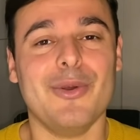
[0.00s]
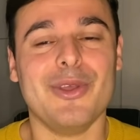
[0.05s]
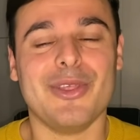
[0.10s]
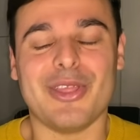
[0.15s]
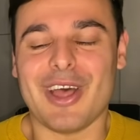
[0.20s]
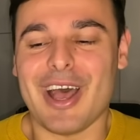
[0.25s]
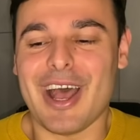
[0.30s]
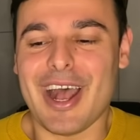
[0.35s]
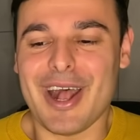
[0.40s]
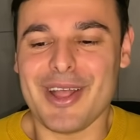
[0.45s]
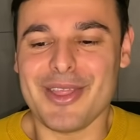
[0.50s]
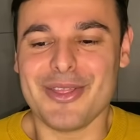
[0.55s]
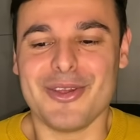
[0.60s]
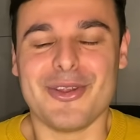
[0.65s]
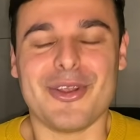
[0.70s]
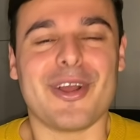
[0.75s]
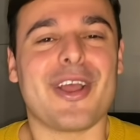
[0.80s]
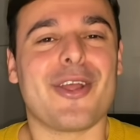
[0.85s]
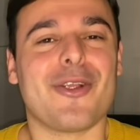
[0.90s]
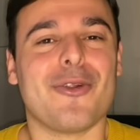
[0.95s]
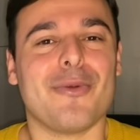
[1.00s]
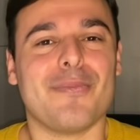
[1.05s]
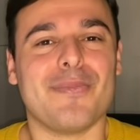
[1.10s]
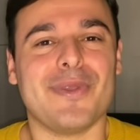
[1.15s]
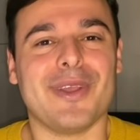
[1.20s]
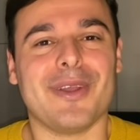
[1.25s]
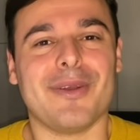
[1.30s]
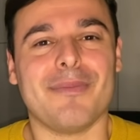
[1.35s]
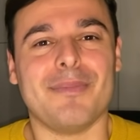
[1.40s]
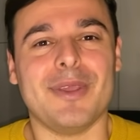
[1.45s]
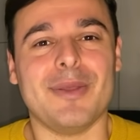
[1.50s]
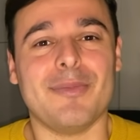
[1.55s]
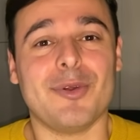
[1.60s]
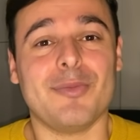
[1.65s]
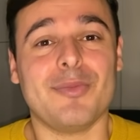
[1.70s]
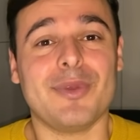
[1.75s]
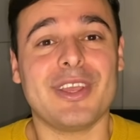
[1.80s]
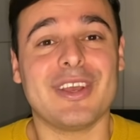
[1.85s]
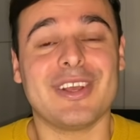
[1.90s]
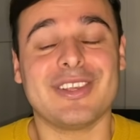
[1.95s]
with other European
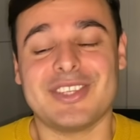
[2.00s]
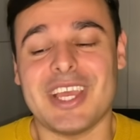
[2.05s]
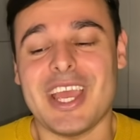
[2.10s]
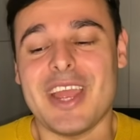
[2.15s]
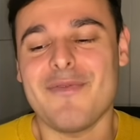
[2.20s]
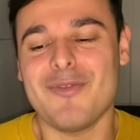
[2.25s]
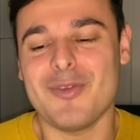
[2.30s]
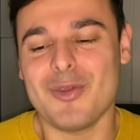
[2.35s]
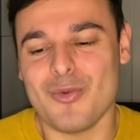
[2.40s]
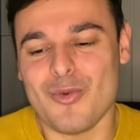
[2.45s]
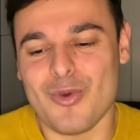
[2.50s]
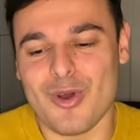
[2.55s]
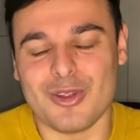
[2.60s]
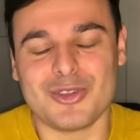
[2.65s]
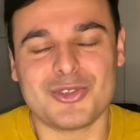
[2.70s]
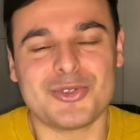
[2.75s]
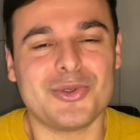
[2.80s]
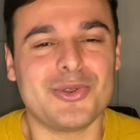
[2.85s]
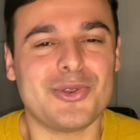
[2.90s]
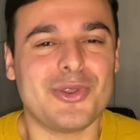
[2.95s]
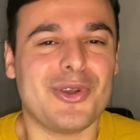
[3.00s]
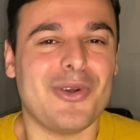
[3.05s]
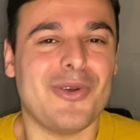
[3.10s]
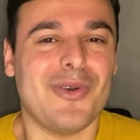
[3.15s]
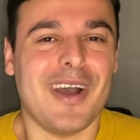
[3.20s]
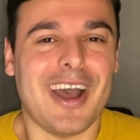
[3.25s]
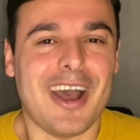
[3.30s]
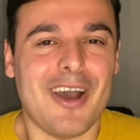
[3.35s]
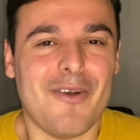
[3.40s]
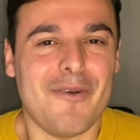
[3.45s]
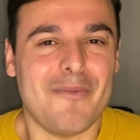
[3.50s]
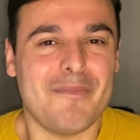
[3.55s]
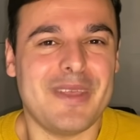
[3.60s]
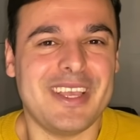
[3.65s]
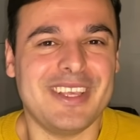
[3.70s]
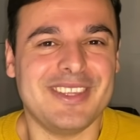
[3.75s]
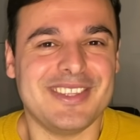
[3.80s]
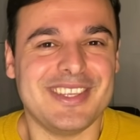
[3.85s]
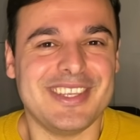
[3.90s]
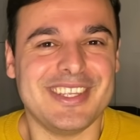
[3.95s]
people because everyone should know how
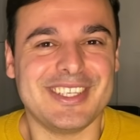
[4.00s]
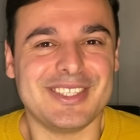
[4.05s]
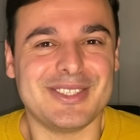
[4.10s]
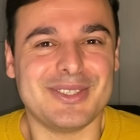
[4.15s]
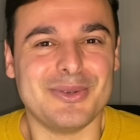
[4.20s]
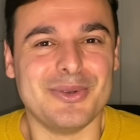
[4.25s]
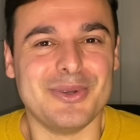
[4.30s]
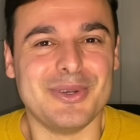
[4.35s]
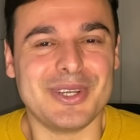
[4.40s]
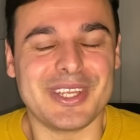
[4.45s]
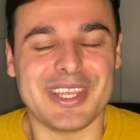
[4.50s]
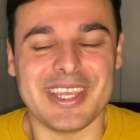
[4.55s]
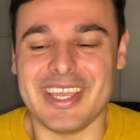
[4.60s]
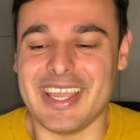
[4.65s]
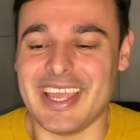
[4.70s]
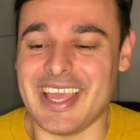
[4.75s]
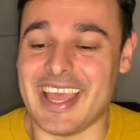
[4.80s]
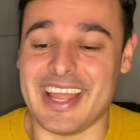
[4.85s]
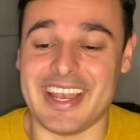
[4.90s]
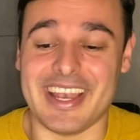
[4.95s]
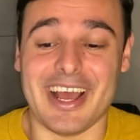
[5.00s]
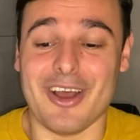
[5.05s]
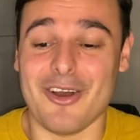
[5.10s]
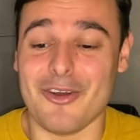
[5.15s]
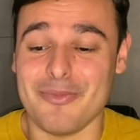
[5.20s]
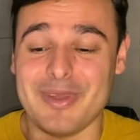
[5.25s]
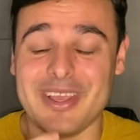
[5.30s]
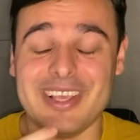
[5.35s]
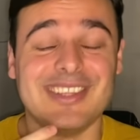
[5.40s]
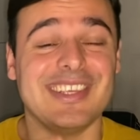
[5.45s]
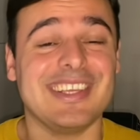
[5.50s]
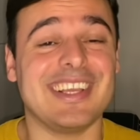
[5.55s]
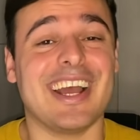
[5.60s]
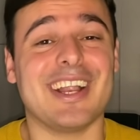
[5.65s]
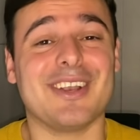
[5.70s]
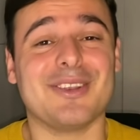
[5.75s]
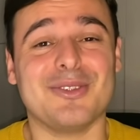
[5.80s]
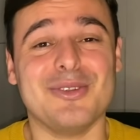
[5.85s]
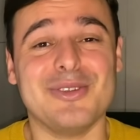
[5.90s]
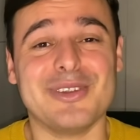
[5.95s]
amazing is Turkey and how amazing
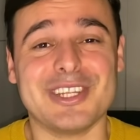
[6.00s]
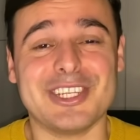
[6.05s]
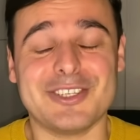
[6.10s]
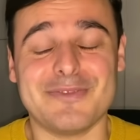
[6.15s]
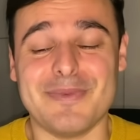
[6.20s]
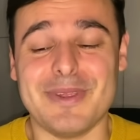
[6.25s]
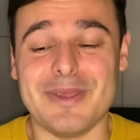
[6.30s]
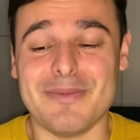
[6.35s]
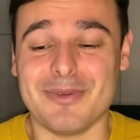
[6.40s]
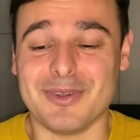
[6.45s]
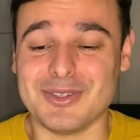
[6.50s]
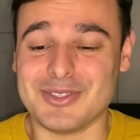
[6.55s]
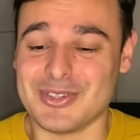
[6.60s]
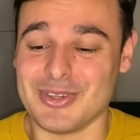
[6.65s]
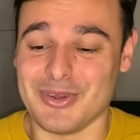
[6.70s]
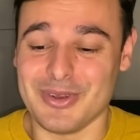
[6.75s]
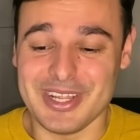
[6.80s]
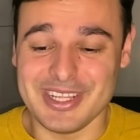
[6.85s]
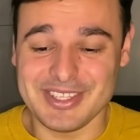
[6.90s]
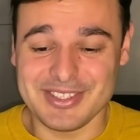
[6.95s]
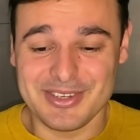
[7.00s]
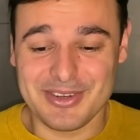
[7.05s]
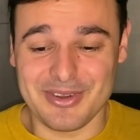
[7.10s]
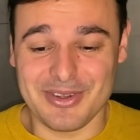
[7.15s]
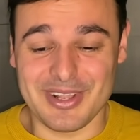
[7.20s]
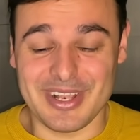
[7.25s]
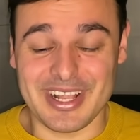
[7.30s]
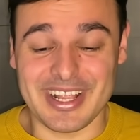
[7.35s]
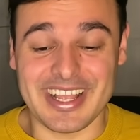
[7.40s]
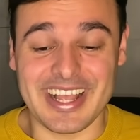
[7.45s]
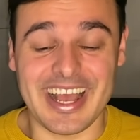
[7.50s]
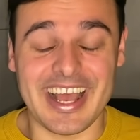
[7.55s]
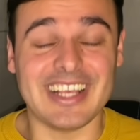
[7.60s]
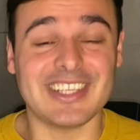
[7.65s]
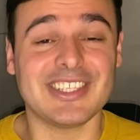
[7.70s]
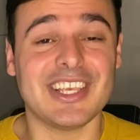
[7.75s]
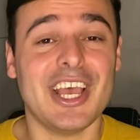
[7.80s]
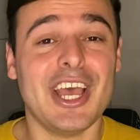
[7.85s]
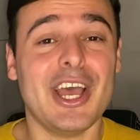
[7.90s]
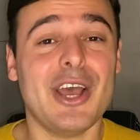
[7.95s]
are Turkish people. So let's go,
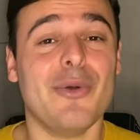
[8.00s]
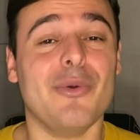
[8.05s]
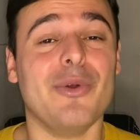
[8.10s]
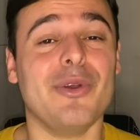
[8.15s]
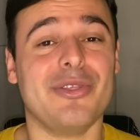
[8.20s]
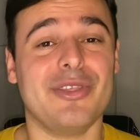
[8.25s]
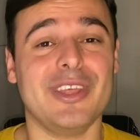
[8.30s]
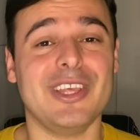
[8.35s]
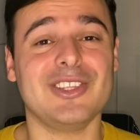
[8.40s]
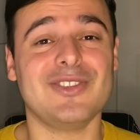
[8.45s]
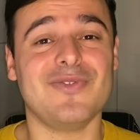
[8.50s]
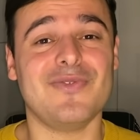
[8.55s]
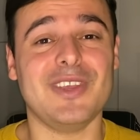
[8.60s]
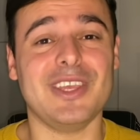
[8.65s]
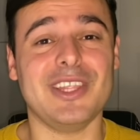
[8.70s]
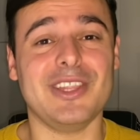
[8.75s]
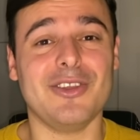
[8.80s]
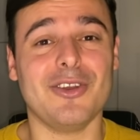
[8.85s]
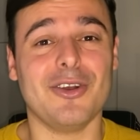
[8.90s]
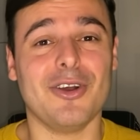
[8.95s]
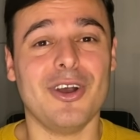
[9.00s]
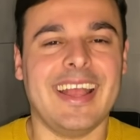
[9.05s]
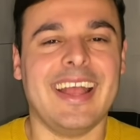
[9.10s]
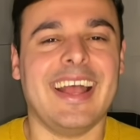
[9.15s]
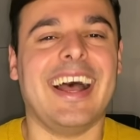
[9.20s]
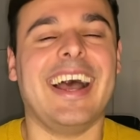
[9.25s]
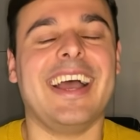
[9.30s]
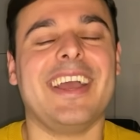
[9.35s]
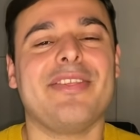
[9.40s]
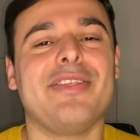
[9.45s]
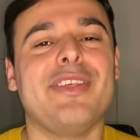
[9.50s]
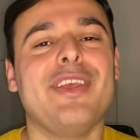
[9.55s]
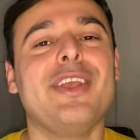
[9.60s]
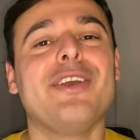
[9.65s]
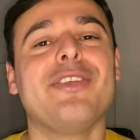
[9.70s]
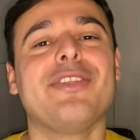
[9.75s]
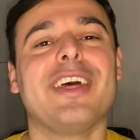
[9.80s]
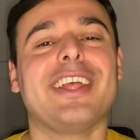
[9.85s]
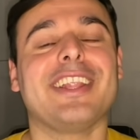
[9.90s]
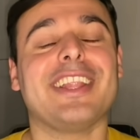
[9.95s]
guys, with this video. I
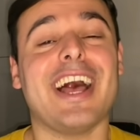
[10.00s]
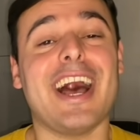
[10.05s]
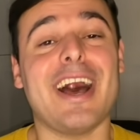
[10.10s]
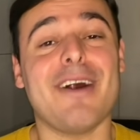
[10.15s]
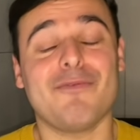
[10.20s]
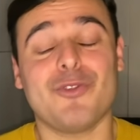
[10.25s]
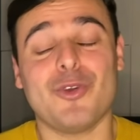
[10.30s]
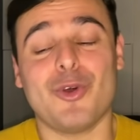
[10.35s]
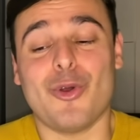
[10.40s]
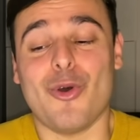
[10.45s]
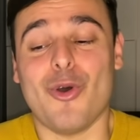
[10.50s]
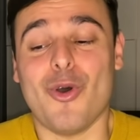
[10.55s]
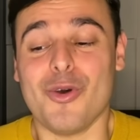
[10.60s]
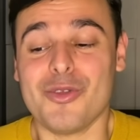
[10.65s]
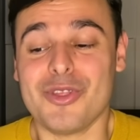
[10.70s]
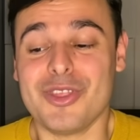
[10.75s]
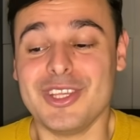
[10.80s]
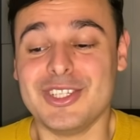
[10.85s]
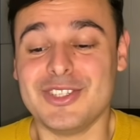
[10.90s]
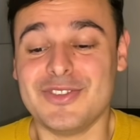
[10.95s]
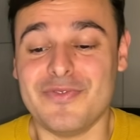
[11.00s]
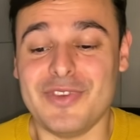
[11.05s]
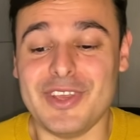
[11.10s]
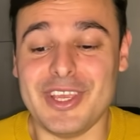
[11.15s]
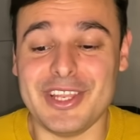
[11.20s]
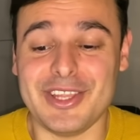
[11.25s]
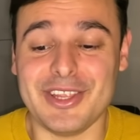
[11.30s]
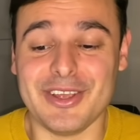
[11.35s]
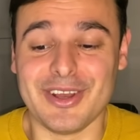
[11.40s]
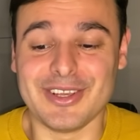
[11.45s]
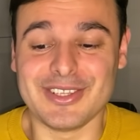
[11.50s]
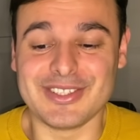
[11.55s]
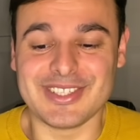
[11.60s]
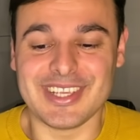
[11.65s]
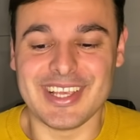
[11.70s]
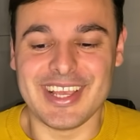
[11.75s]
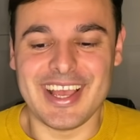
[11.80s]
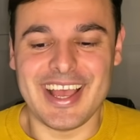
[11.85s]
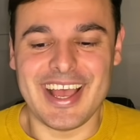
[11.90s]
think that after all these videos,